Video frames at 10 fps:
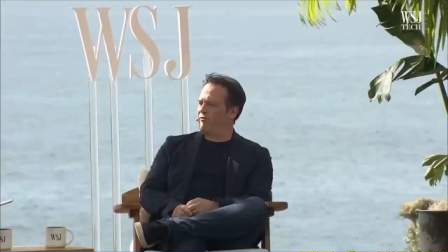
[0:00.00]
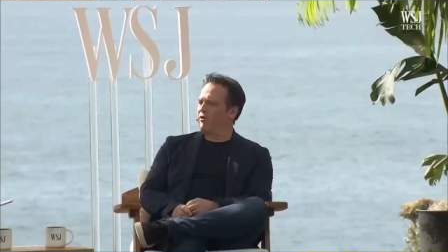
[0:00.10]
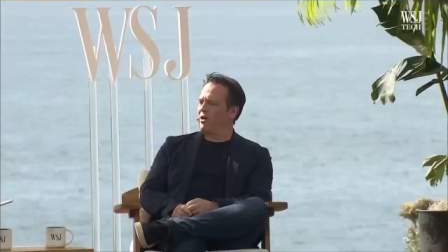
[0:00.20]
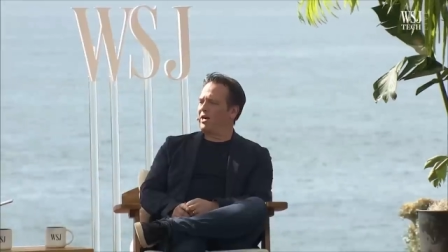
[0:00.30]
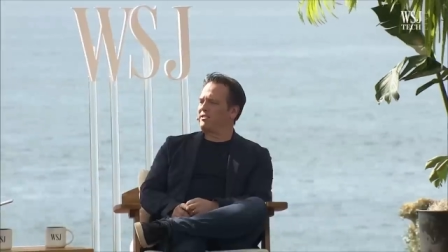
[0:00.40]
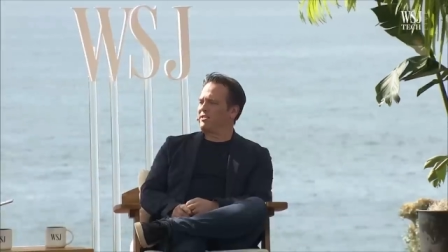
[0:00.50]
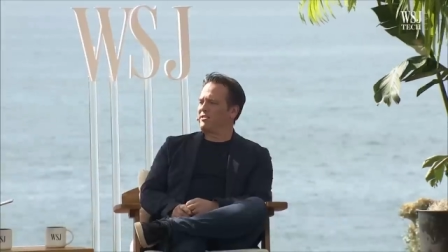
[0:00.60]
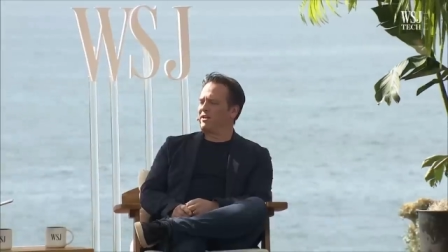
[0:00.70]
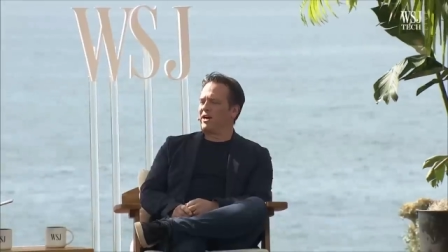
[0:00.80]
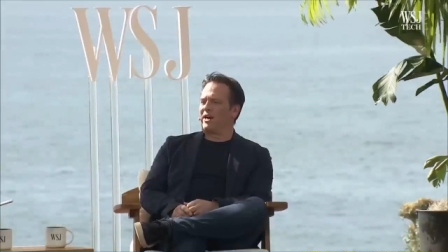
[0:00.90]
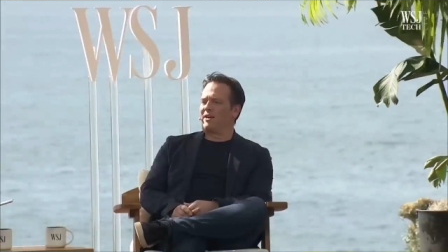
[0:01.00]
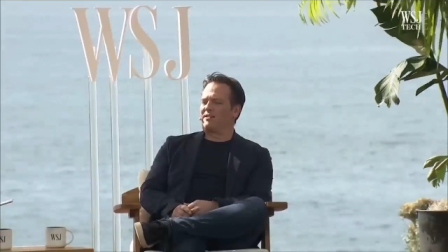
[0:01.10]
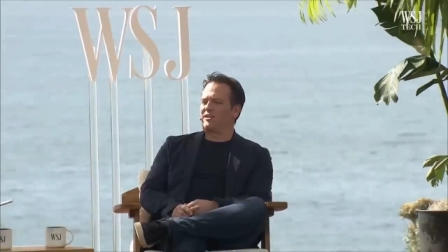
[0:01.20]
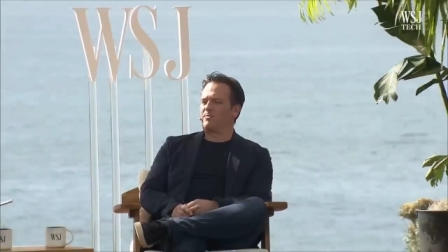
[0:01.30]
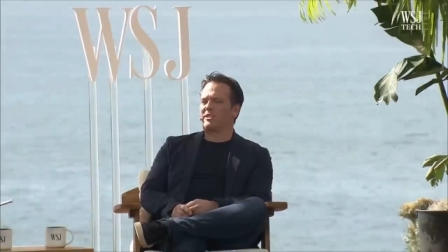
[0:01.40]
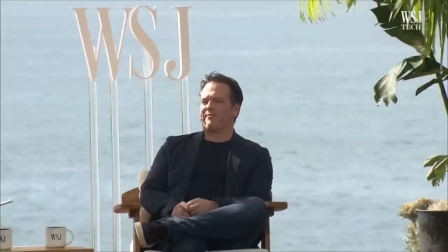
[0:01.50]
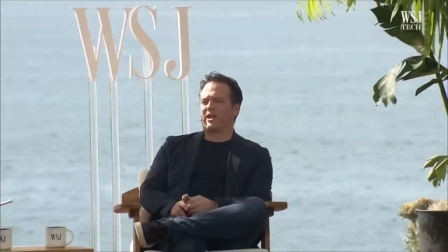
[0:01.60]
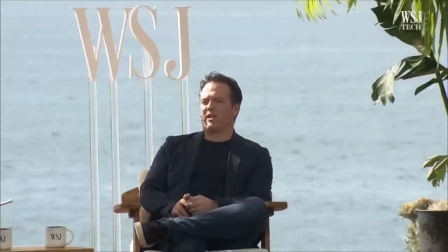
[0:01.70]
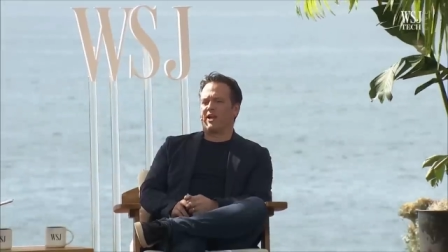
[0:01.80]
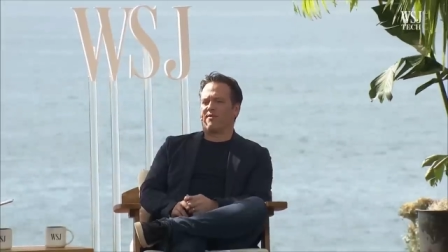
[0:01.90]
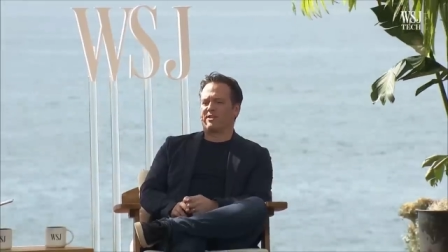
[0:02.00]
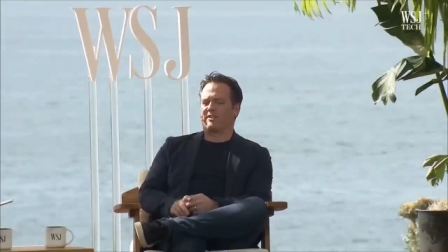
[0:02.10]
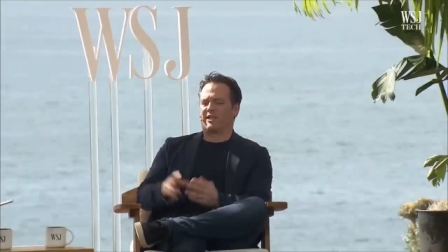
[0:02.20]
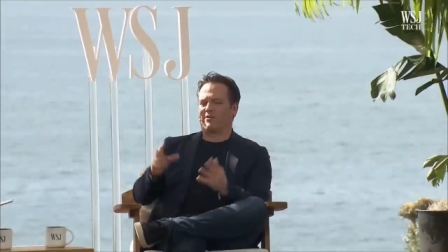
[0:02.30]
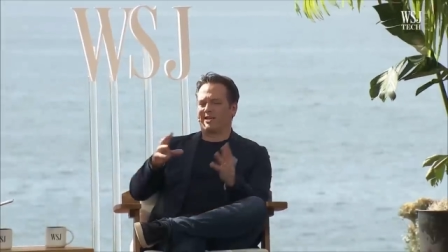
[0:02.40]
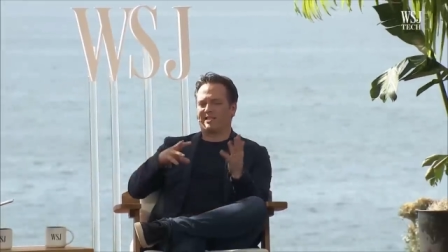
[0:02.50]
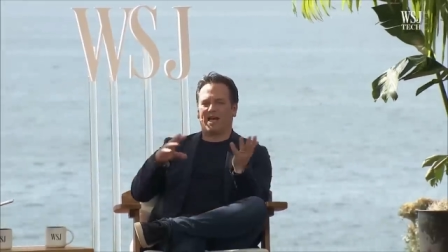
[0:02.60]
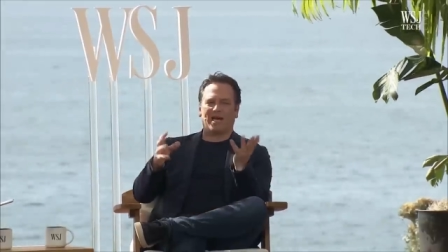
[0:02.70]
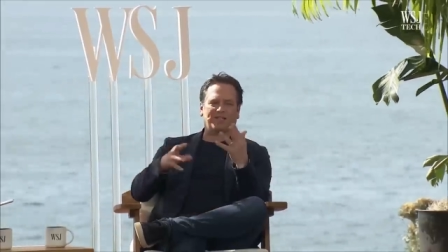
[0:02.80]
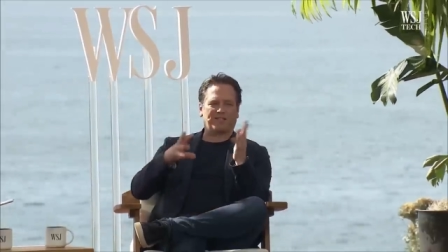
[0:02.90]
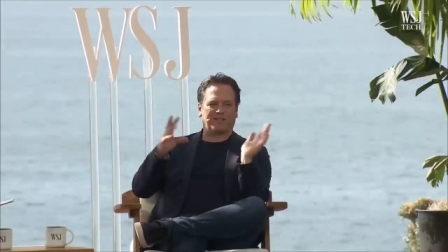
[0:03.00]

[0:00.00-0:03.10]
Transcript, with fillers: for us, uh, specifically on the Series S.